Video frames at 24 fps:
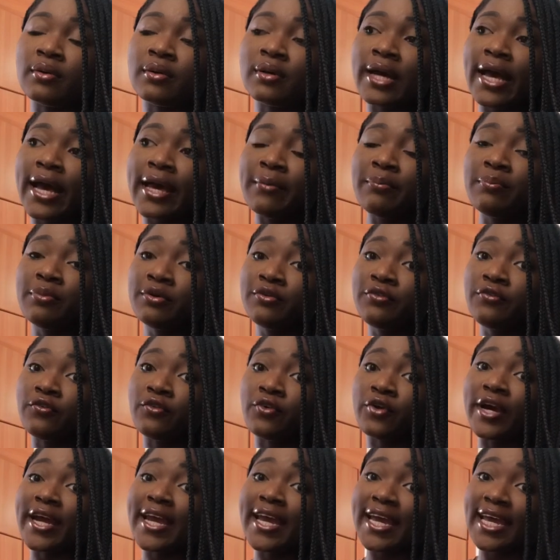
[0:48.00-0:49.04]
I booked
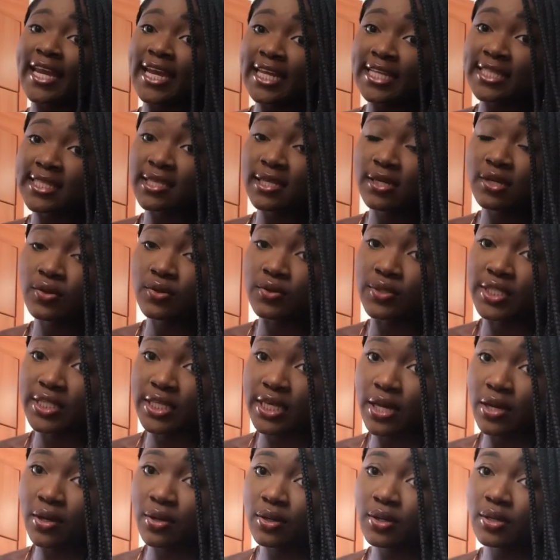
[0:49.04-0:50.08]
for Elite
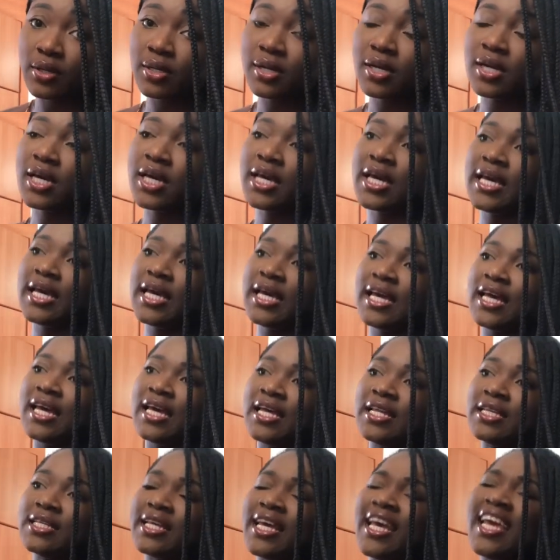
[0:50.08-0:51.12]
Hotel
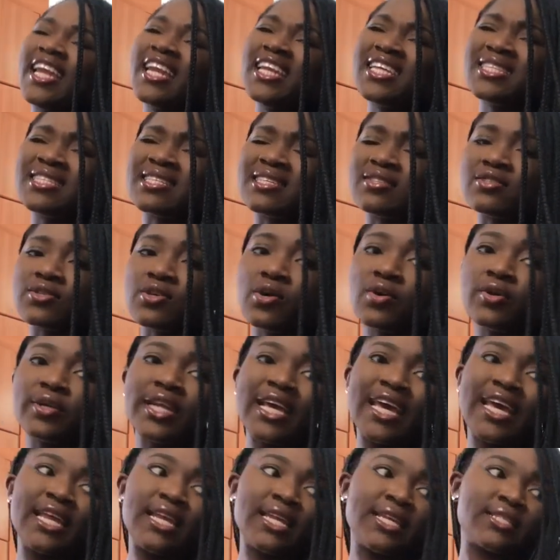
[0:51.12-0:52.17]
and Elite is called
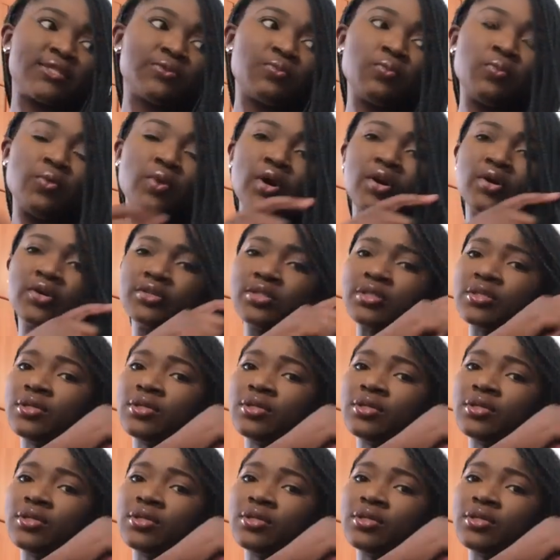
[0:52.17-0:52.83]
Elite World